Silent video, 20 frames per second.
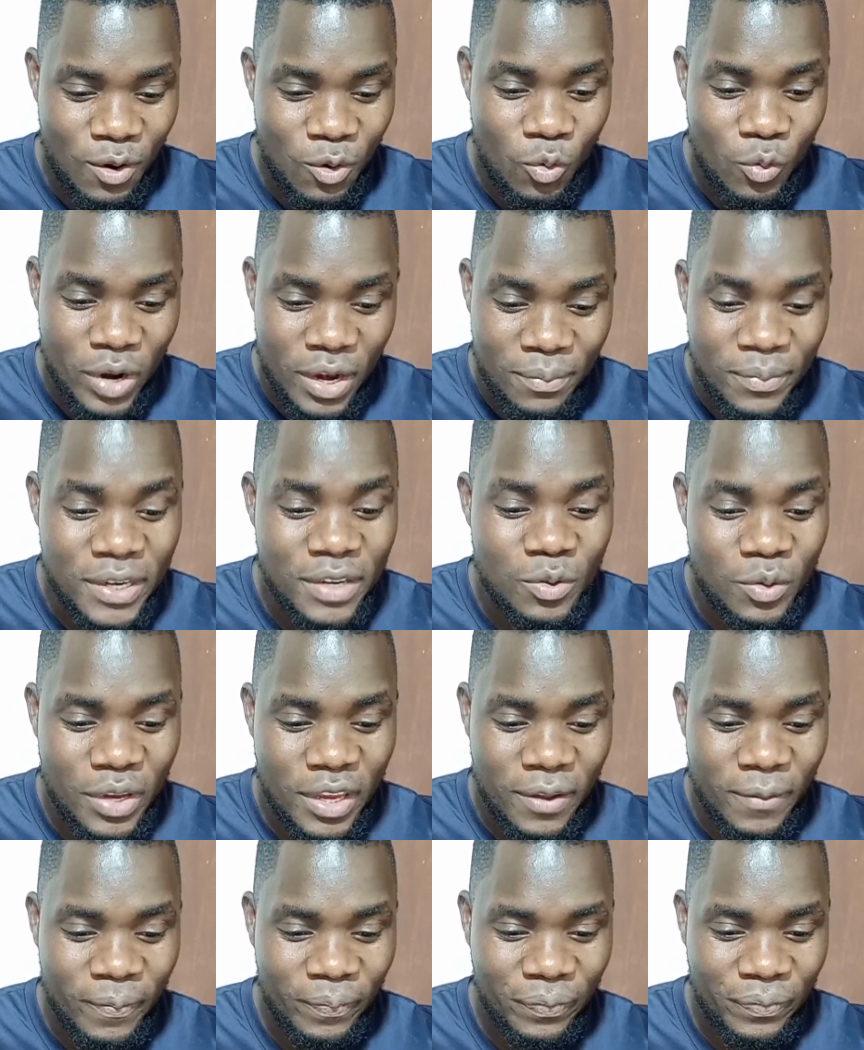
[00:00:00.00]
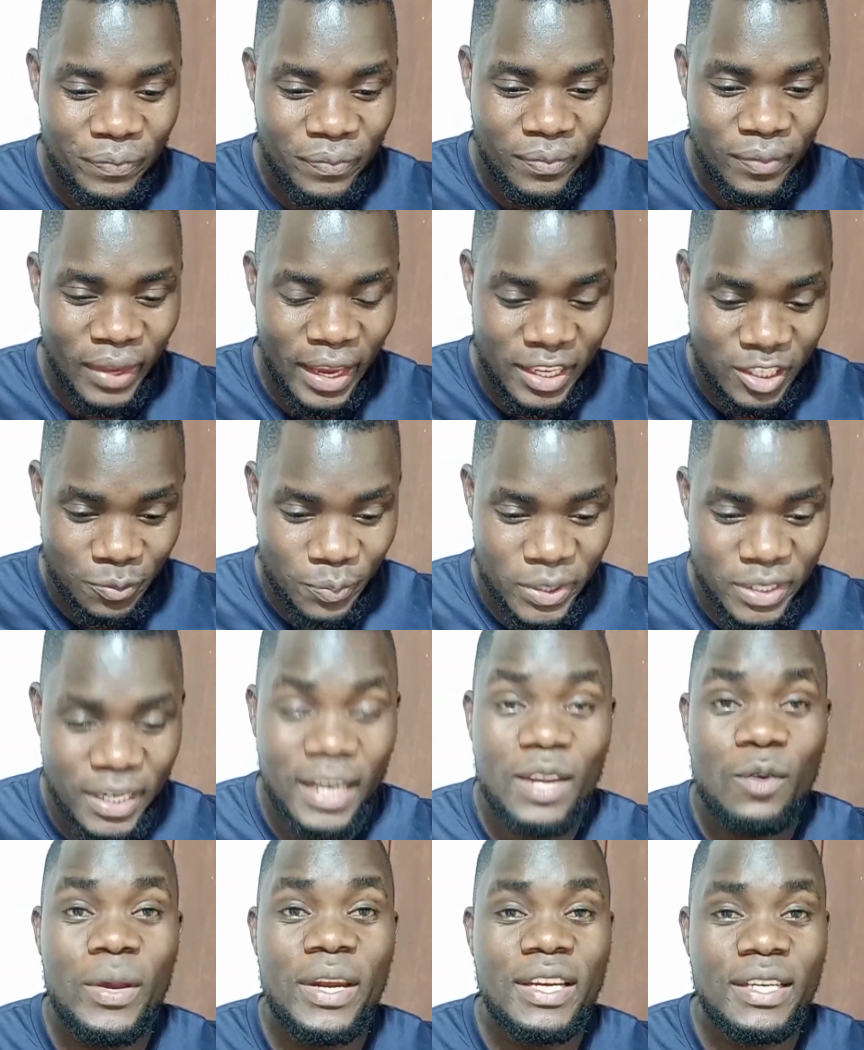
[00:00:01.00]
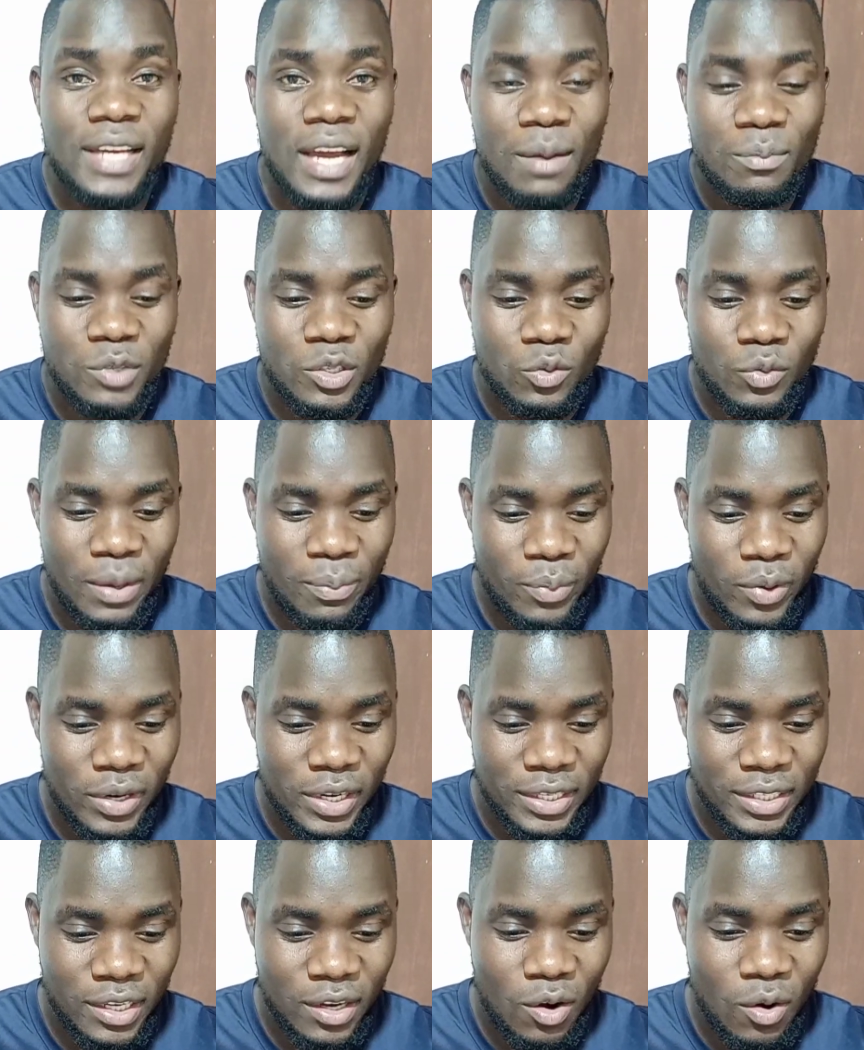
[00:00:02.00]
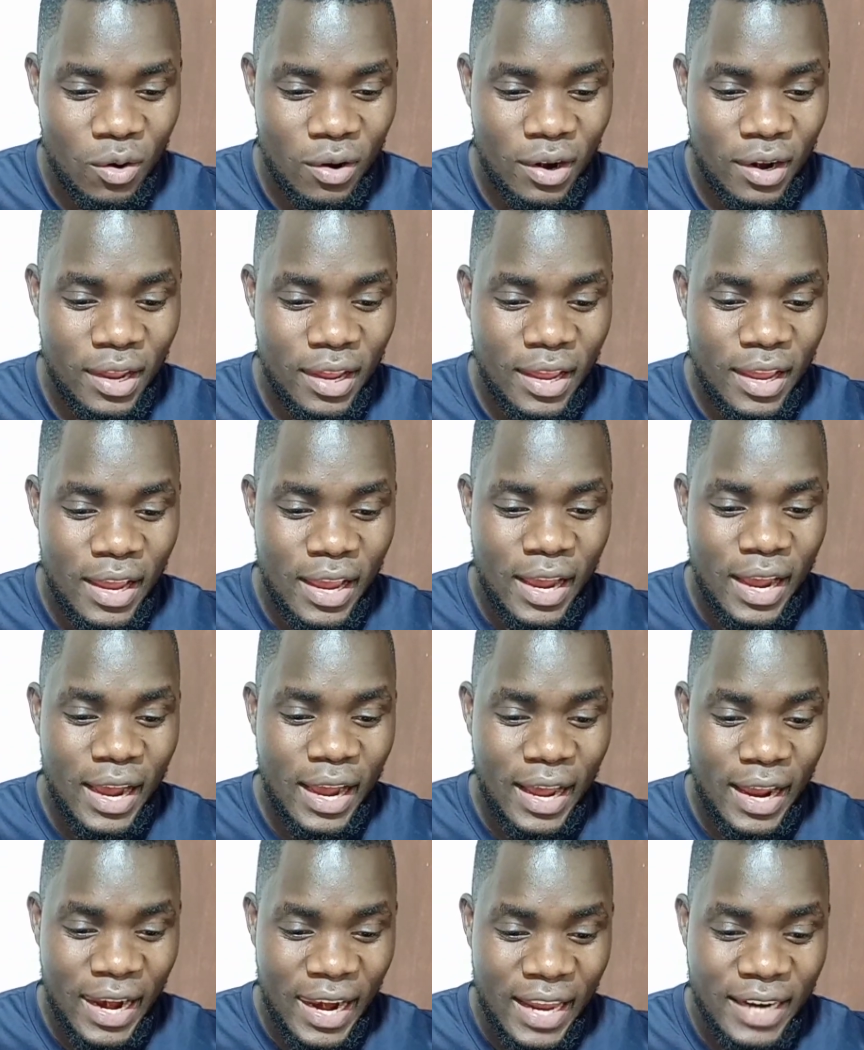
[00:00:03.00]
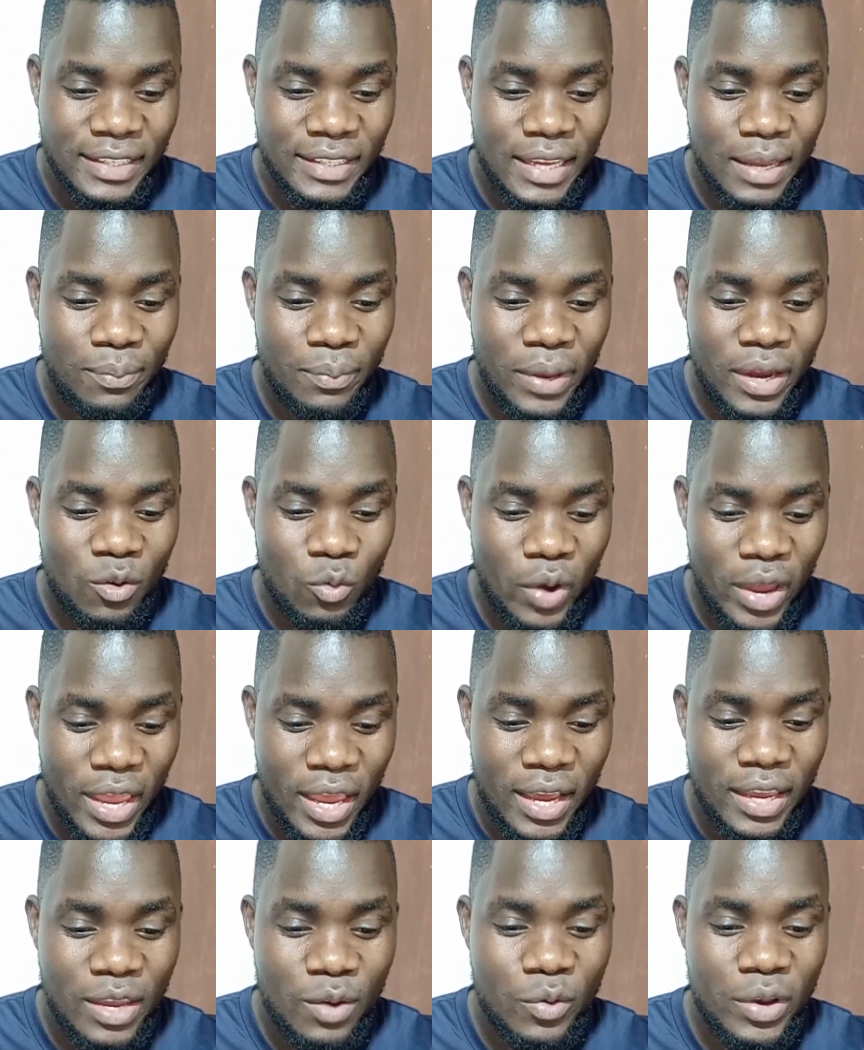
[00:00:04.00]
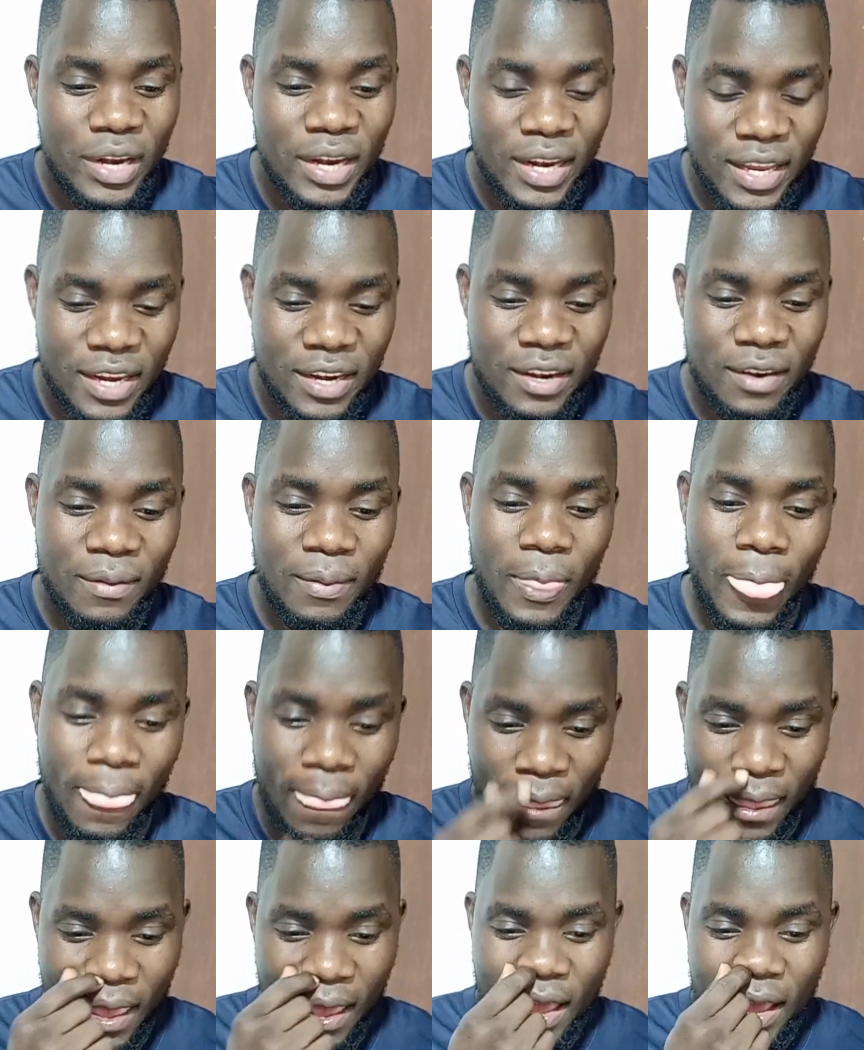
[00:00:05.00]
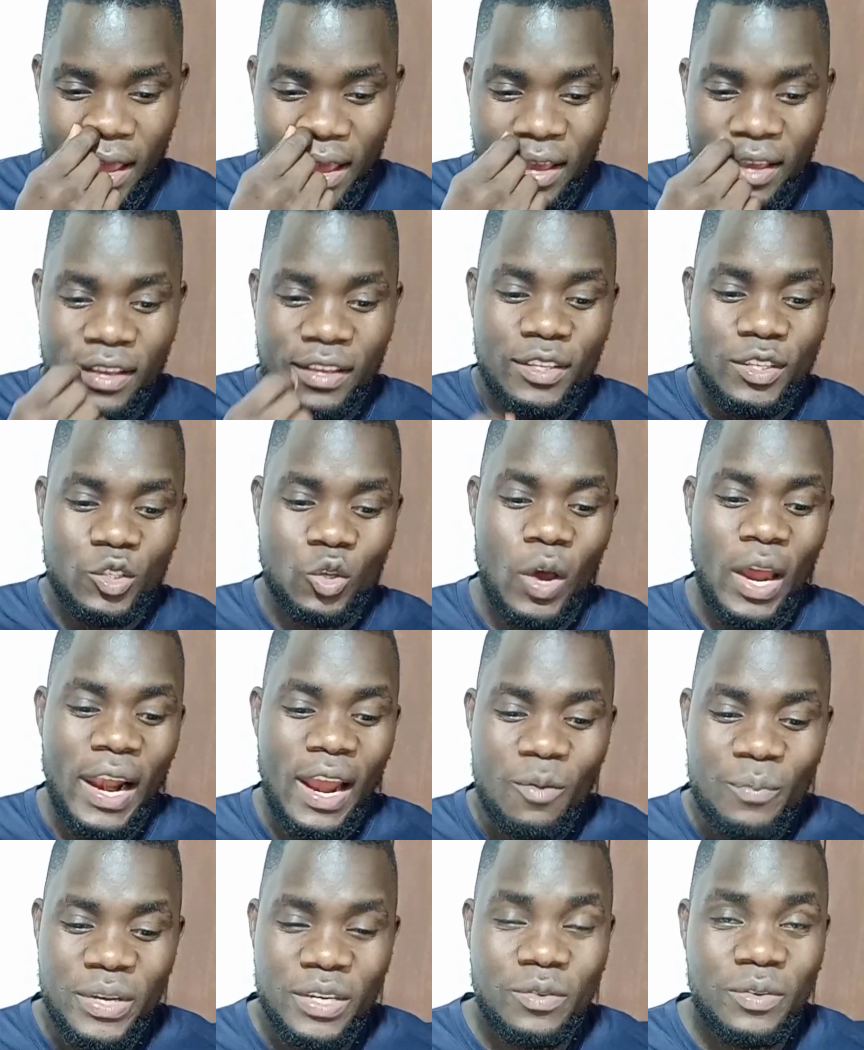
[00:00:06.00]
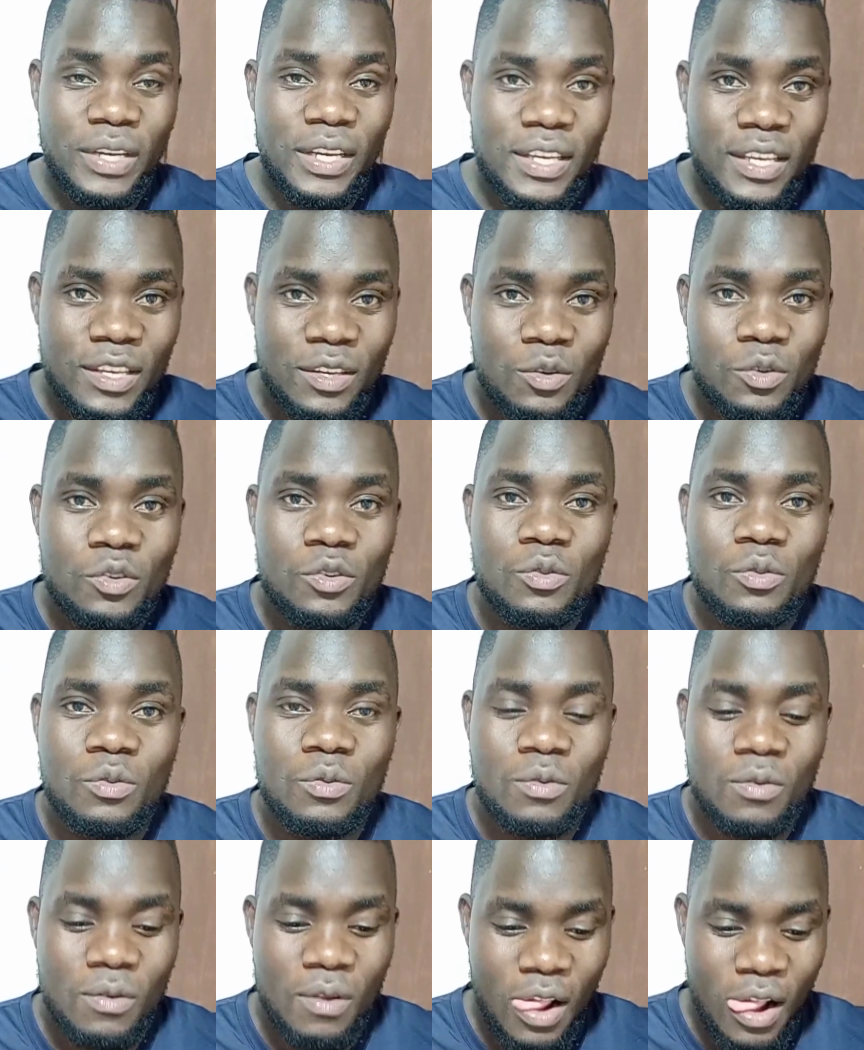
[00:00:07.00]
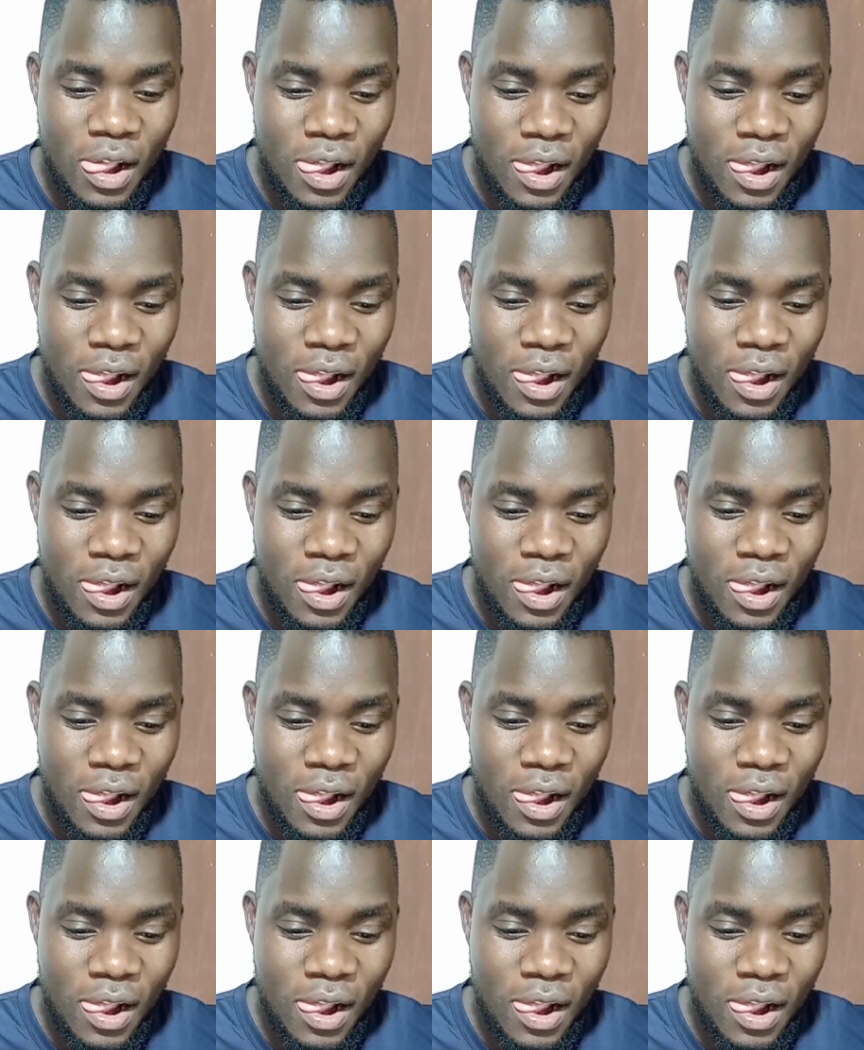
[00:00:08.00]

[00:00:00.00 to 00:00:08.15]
will be doing, especially when it comes to the political landscape and where he will lean. So allow me to take you to